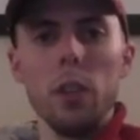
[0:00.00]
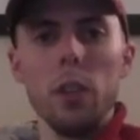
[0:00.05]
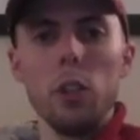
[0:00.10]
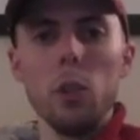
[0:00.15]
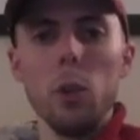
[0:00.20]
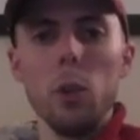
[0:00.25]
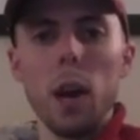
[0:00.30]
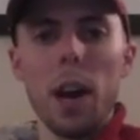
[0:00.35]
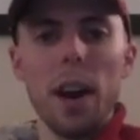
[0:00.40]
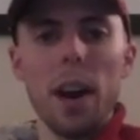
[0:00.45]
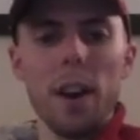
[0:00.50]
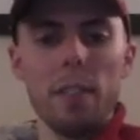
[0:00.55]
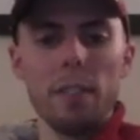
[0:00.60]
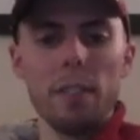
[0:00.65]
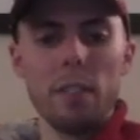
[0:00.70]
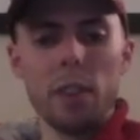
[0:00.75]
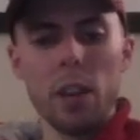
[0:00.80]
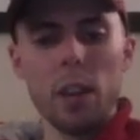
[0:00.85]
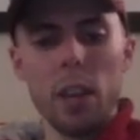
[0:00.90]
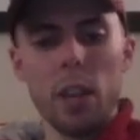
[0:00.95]
You
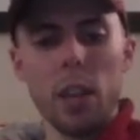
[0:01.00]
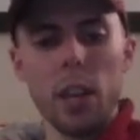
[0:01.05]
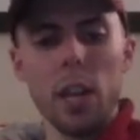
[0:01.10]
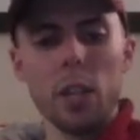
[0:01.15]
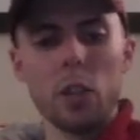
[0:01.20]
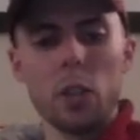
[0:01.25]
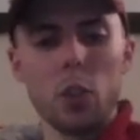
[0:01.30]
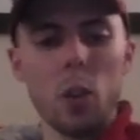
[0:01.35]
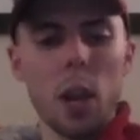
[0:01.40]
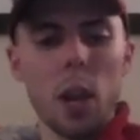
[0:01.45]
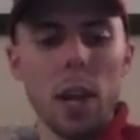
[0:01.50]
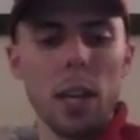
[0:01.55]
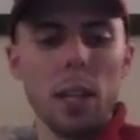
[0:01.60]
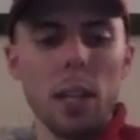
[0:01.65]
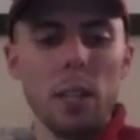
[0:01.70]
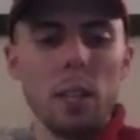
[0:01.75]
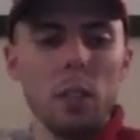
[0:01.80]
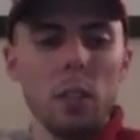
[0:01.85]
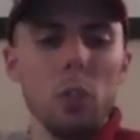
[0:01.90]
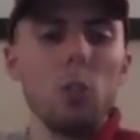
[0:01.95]
have
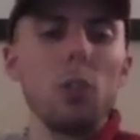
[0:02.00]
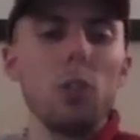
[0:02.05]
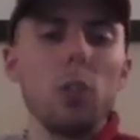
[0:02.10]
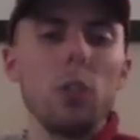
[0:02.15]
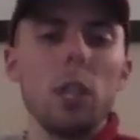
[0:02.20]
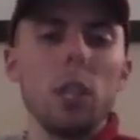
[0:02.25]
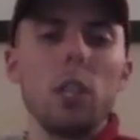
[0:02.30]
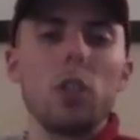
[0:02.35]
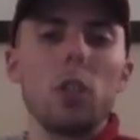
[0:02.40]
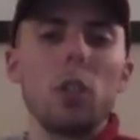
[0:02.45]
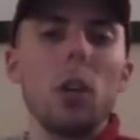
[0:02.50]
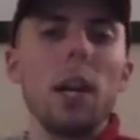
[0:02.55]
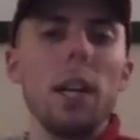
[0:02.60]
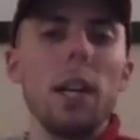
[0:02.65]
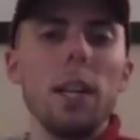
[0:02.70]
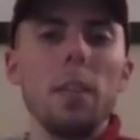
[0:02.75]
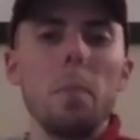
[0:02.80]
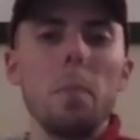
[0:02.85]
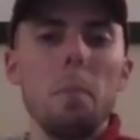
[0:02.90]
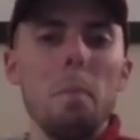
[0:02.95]
usually a
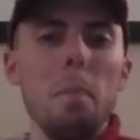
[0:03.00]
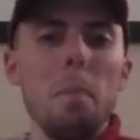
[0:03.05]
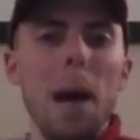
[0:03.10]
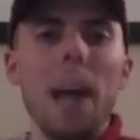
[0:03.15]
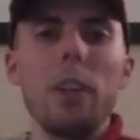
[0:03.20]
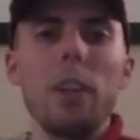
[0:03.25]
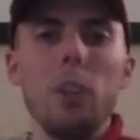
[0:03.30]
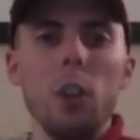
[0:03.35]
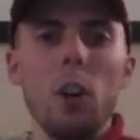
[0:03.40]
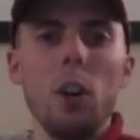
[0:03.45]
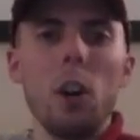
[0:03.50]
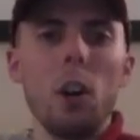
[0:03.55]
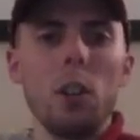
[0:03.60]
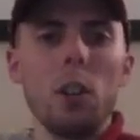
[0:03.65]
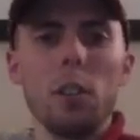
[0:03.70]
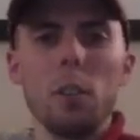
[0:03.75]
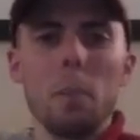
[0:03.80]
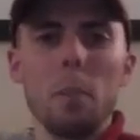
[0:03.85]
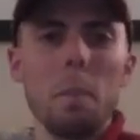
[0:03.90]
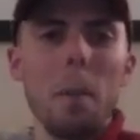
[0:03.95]
trained,
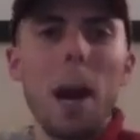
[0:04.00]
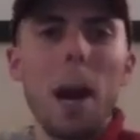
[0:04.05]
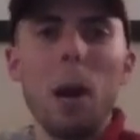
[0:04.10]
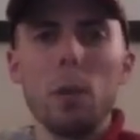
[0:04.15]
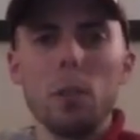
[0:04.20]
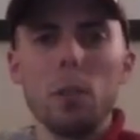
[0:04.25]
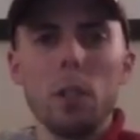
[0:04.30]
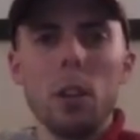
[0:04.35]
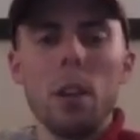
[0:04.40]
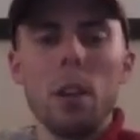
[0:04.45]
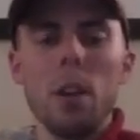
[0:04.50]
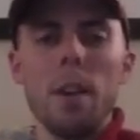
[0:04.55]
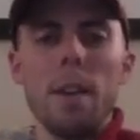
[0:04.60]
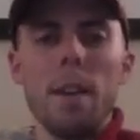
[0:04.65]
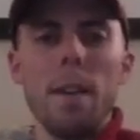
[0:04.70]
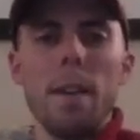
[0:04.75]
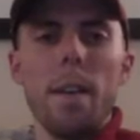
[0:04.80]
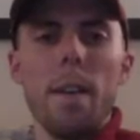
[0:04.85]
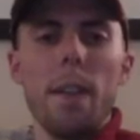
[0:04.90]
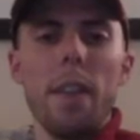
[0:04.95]
battle-hardened mount
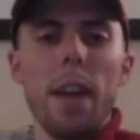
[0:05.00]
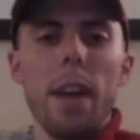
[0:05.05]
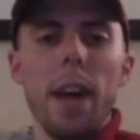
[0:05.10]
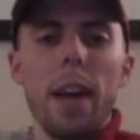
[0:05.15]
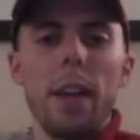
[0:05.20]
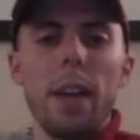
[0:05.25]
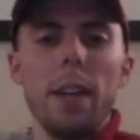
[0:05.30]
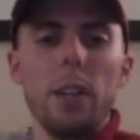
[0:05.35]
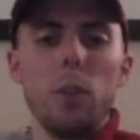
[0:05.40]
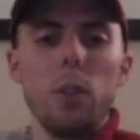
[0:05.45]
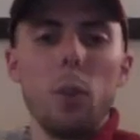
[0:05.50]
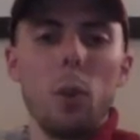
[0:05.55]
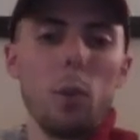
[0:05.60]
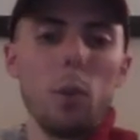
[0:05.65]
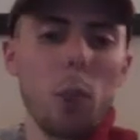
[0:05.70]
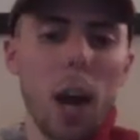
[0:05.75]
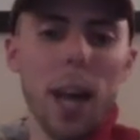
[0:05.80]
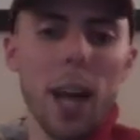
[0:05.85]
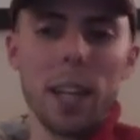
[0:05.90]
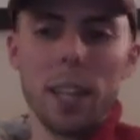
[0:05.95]
that you are
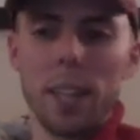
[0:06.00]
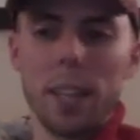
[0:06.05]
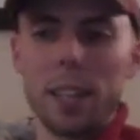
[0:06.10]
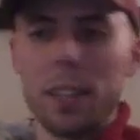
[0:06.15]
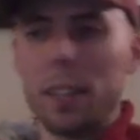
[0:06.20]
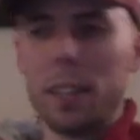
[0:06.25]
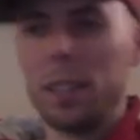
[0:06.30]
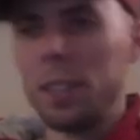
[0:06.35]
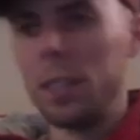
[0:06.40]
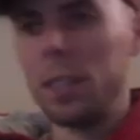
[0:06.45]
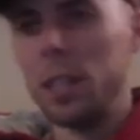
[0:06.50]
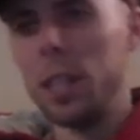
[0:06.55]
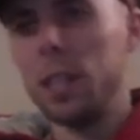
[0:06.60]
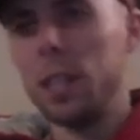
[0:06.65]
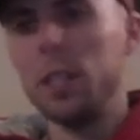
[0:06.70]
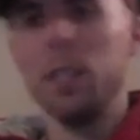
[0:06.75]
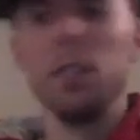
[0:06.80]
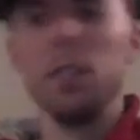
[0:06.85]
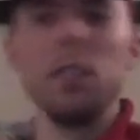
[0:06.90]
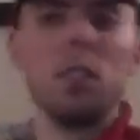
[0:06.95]
riding that
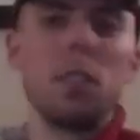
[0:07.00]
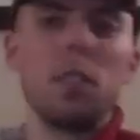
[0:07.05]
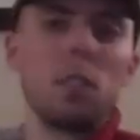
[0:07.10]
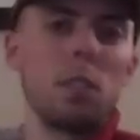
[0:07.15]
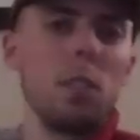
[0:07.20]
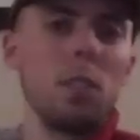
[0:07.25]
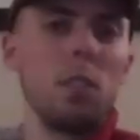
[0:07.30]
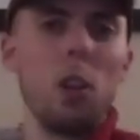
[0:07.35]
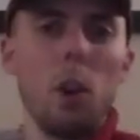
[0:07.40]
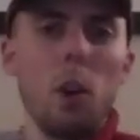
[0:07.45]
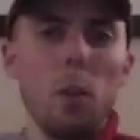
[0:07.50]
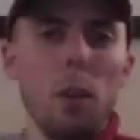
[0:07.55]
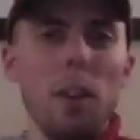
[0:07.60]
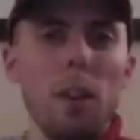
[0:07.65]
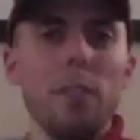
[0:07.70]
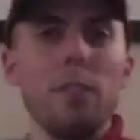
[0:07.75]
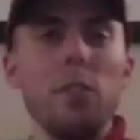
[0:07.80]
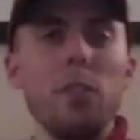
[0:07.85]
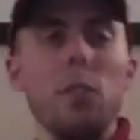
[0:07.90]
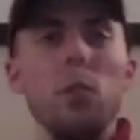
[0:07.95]
is,
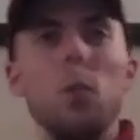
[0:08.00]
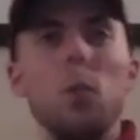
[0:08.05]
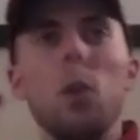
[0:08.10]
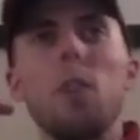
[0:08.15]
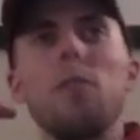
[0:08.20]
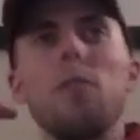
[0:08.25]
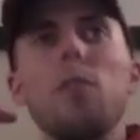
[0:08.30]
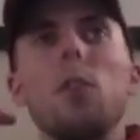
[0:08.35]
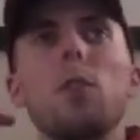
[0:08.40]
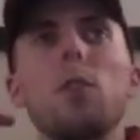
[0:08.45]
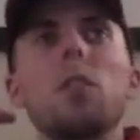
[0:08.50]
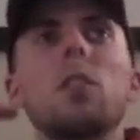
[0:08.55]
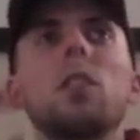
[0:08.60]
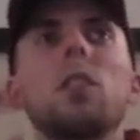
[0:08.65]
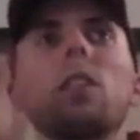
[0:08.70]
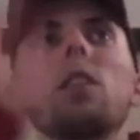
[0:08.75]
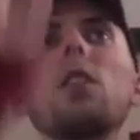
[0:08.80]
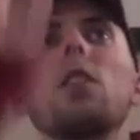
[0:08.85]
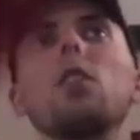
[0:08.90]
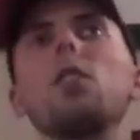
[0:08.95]
if you are
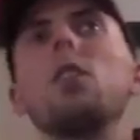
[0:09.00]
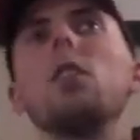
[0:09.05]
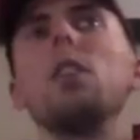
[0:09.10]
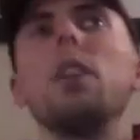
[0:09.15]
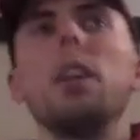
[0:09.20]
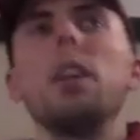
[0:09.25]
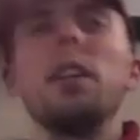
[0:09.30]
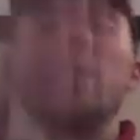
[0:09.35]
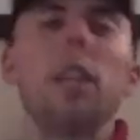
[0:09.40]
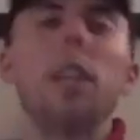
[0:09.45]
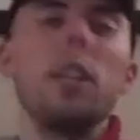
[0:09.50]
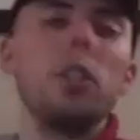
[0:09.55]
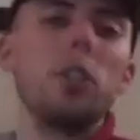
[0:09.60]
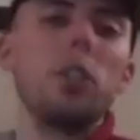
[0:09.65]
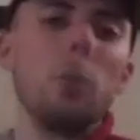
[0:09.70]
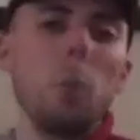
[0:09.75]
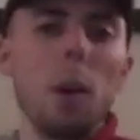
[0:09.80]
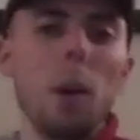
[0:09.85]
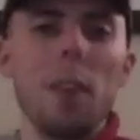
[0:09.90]
focusing your attention way